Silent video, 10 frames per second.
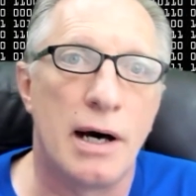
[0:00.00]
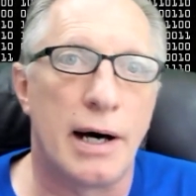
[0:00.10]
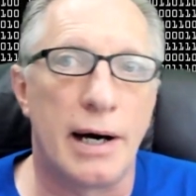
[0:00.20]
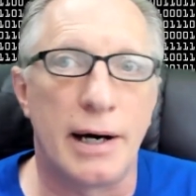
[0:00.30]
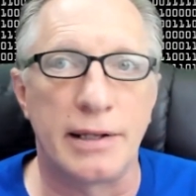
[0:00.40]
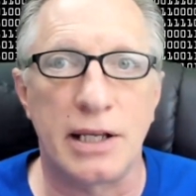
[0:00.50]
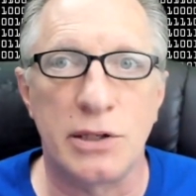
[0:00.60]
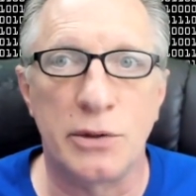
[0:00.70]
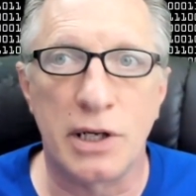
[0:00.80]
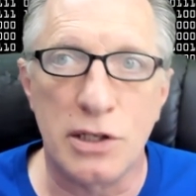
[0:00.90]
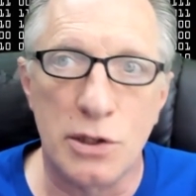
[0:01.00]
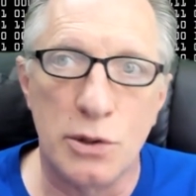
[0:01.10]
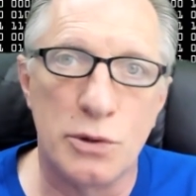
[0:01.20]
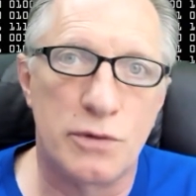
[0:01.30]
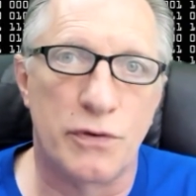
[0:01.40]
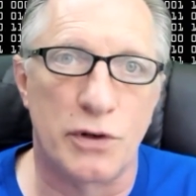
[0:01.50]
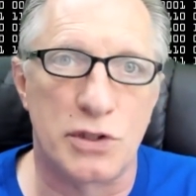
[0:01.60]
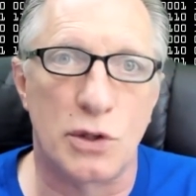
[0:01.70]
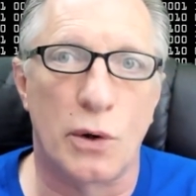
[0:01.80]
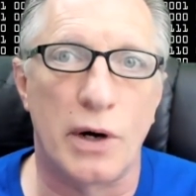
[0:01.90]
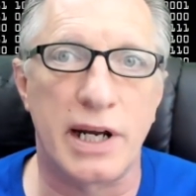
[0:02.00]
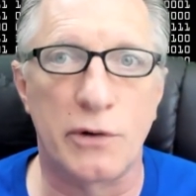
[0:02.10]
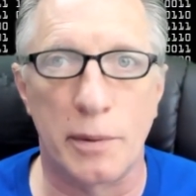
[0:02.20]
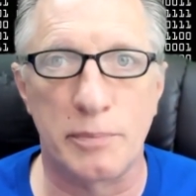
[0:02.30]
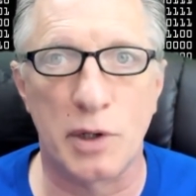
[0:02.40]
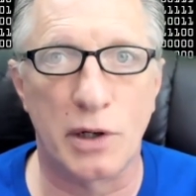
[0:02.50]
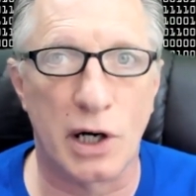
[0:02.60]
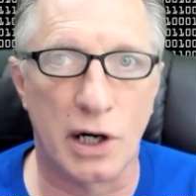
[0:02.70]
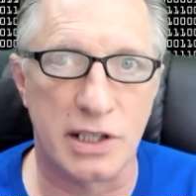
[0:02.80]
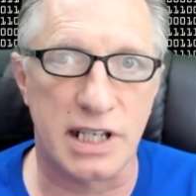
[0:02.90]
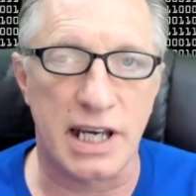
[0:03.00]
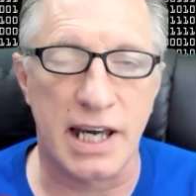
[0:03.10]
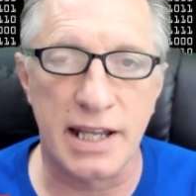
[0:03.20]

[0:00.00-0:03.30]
that you can use for storing cryptocurrency.